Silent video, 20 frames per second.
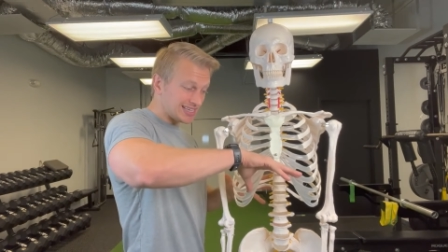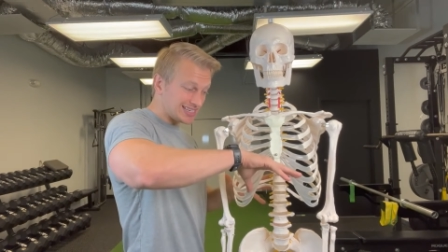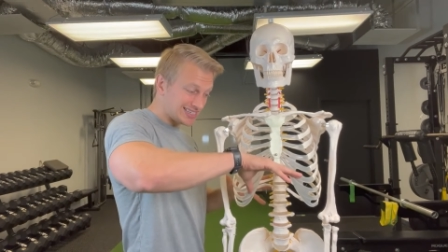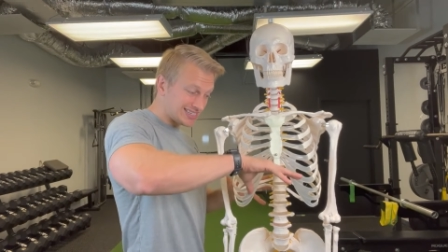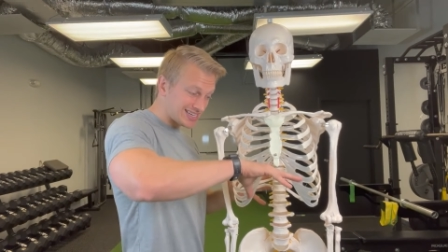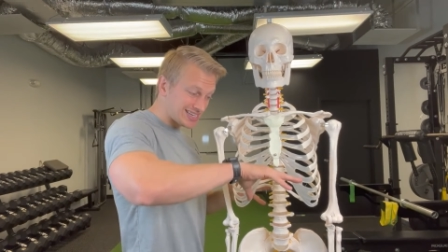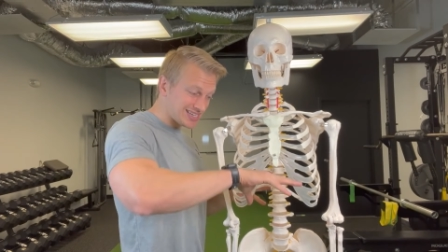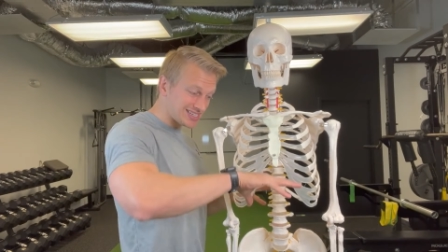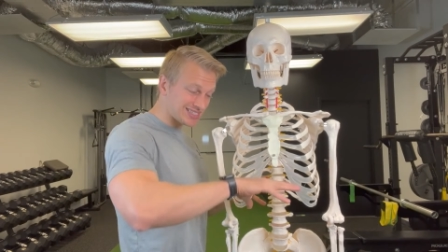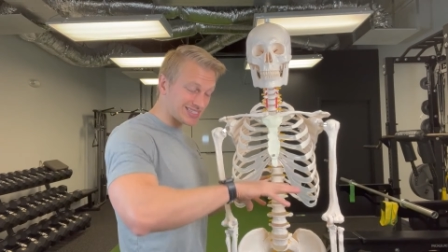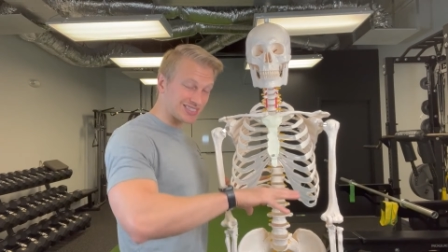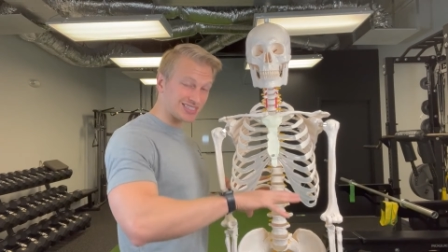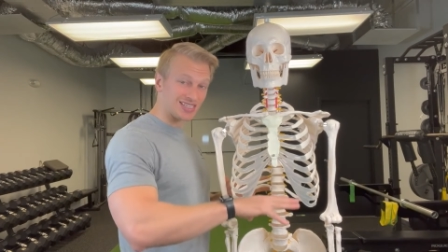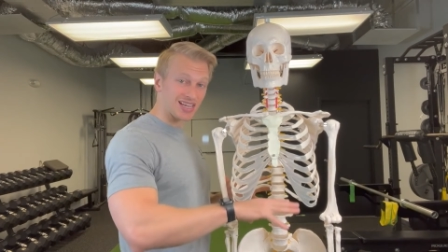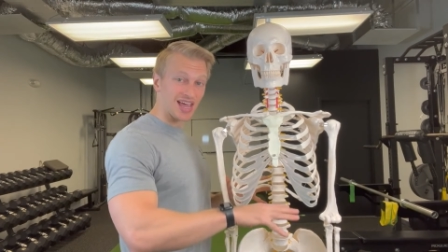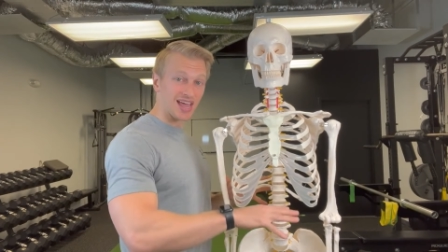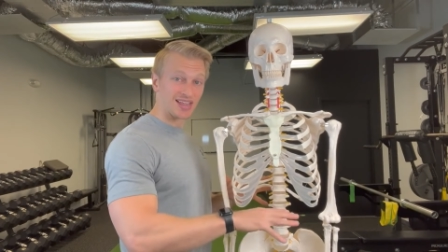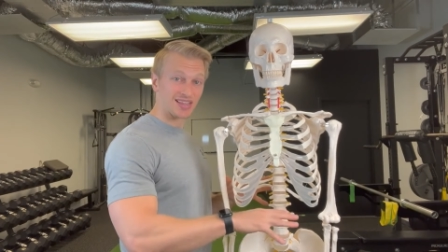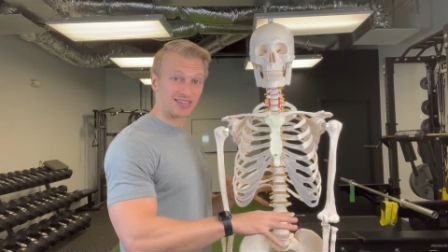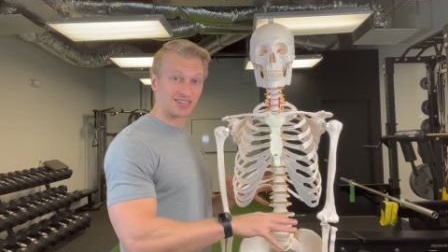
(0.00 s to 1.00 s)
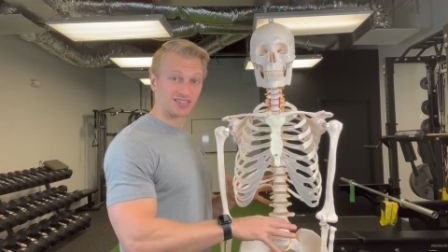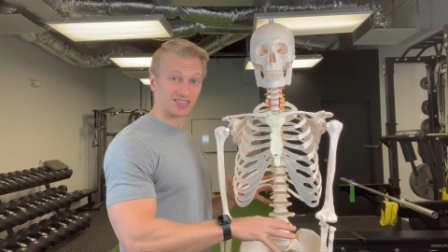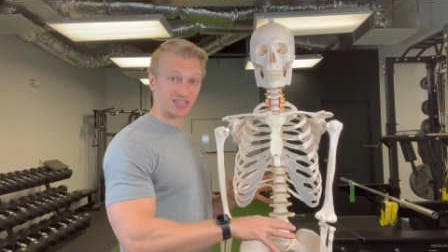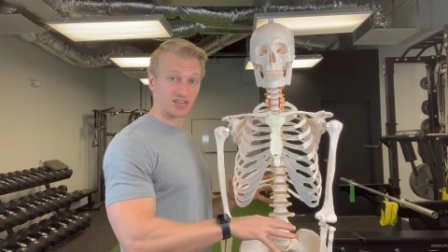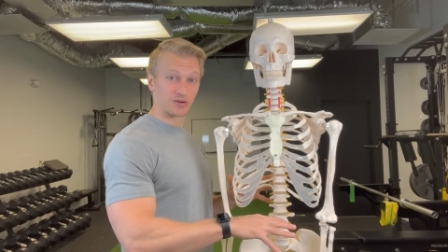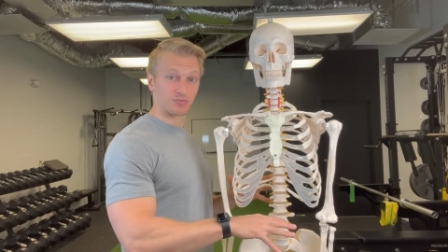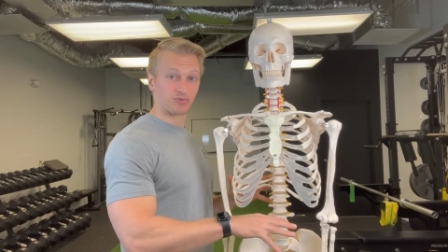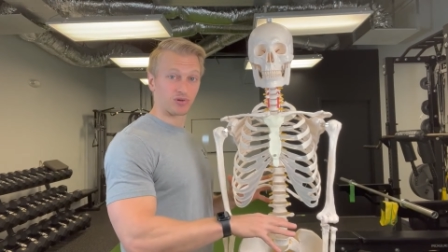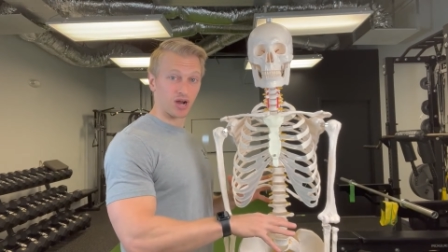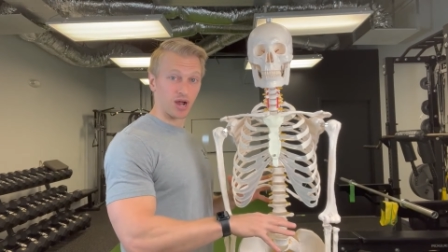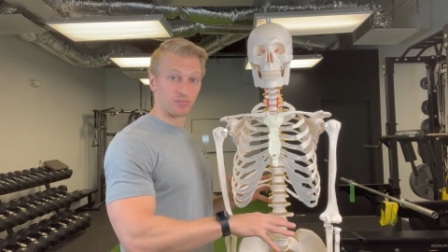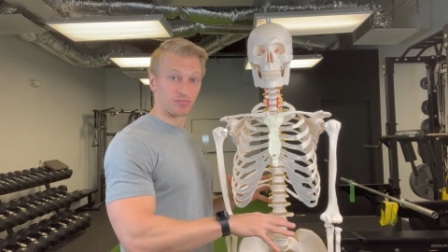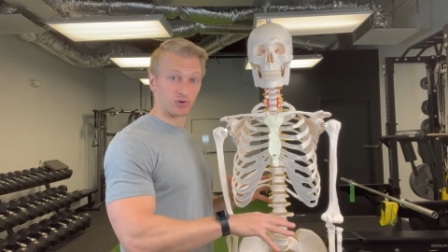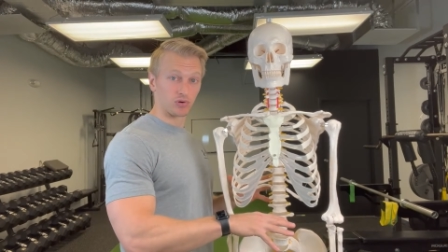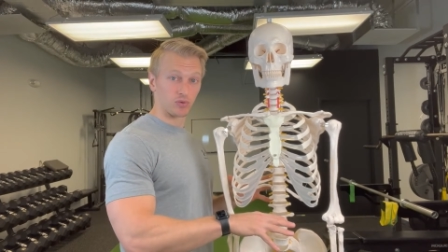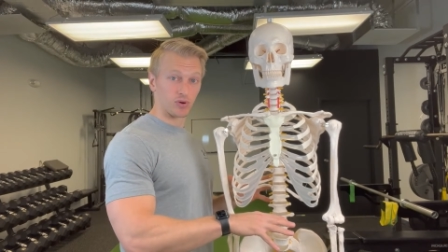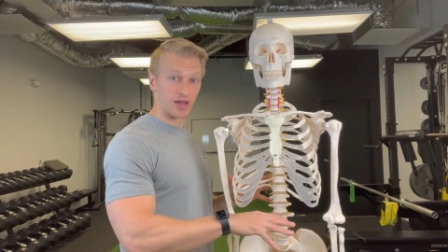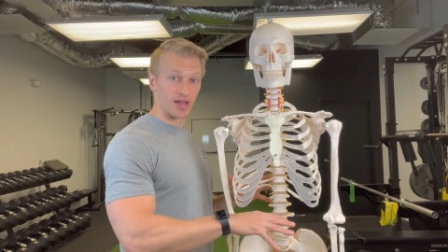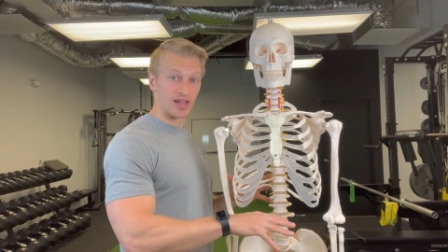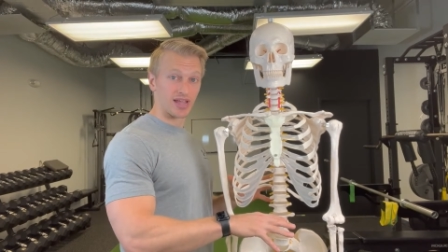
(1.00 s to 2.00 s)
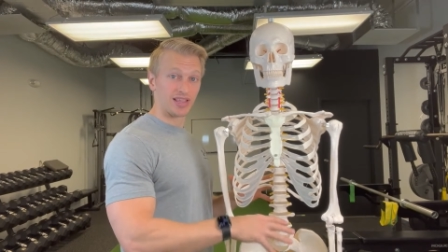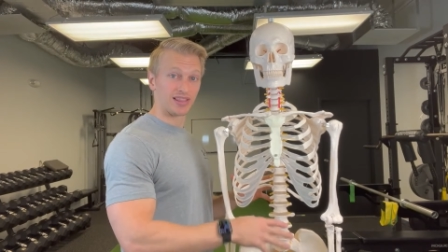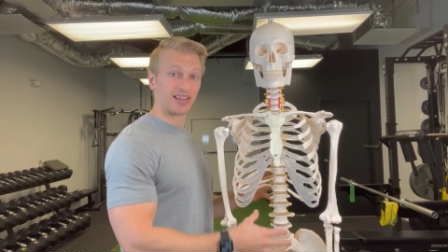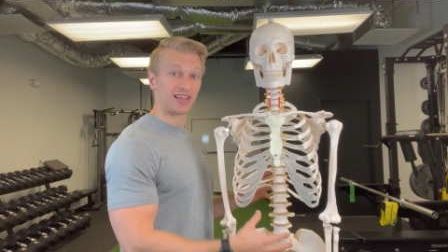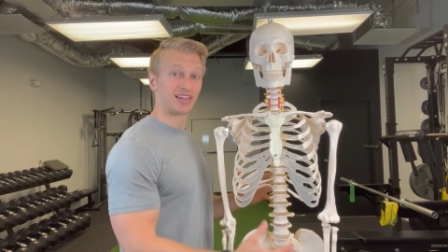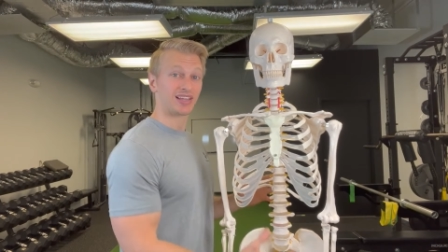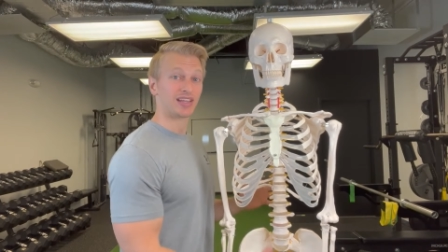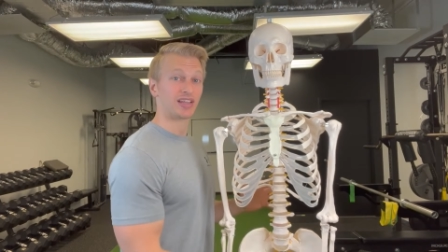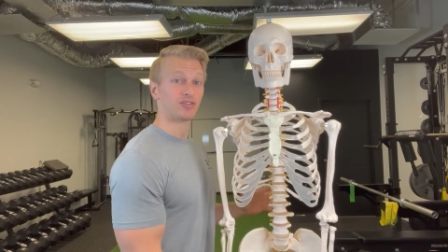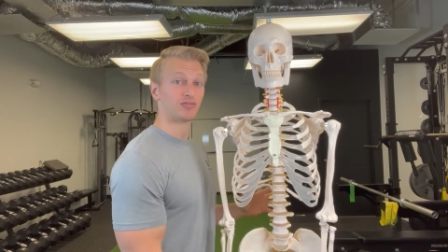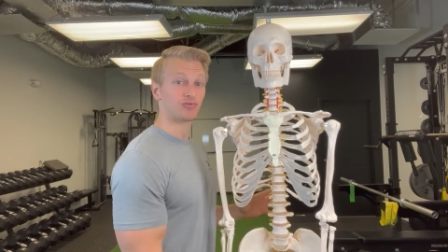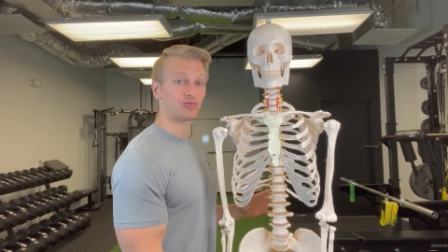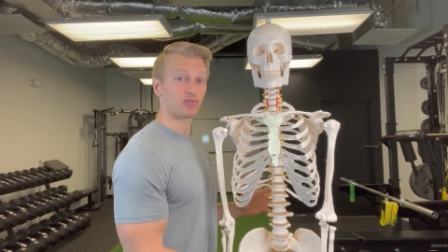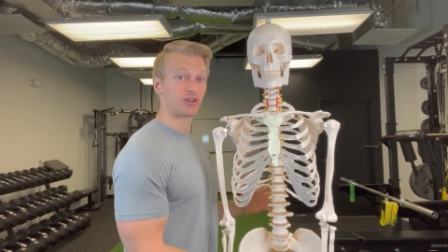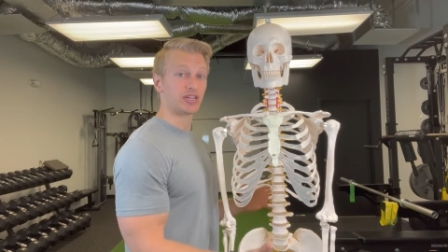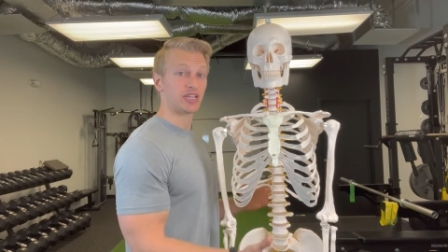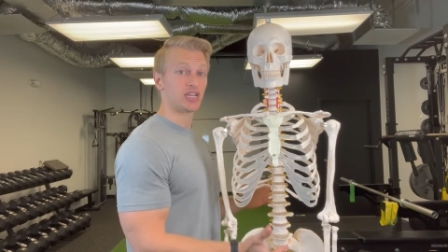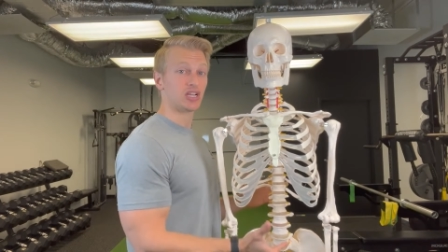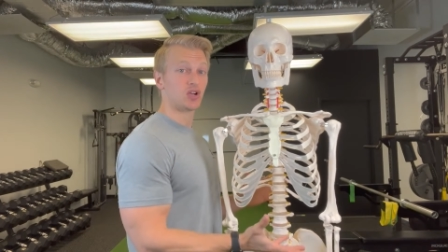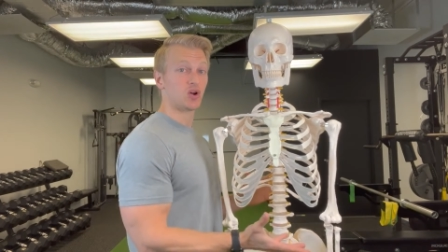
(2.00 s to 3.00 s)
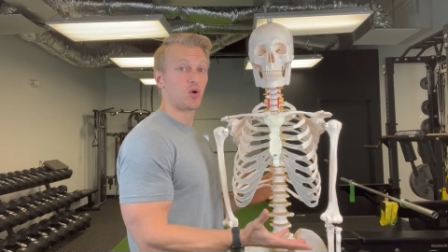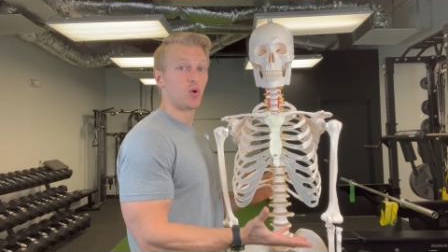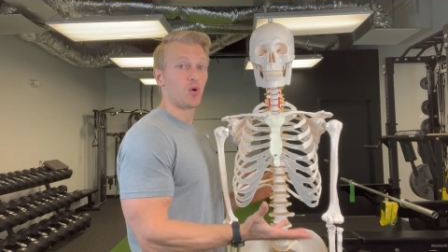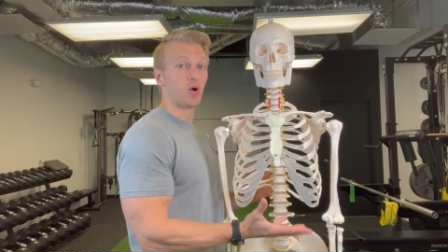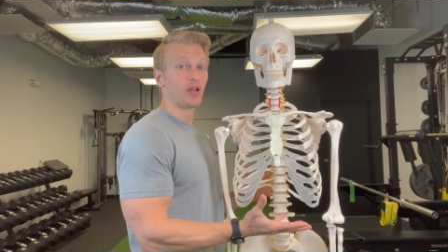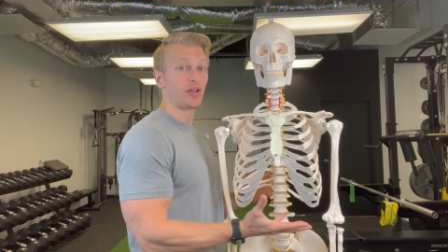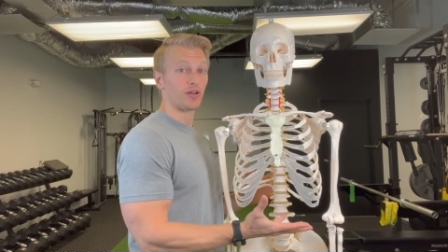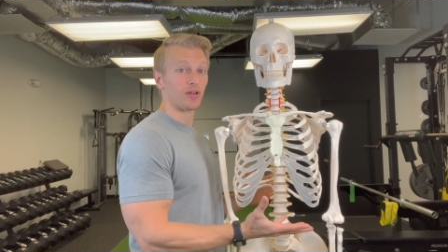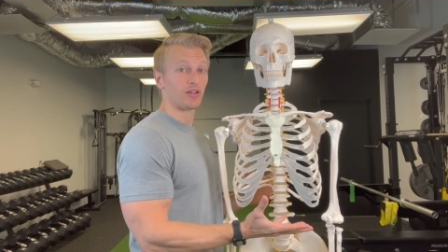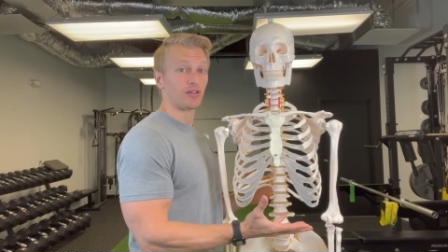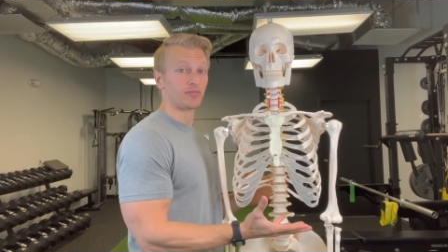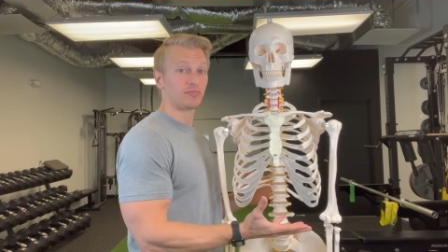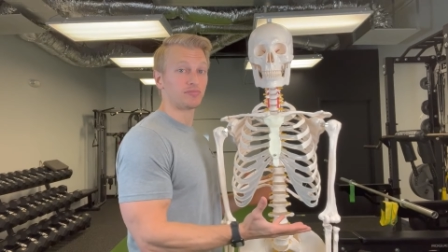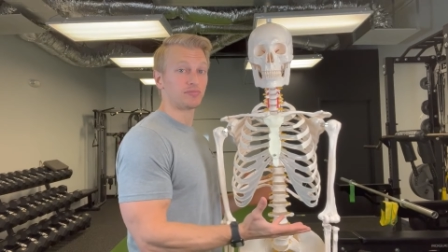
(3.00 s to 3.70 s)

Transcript: descends in a proper way and then can recoil.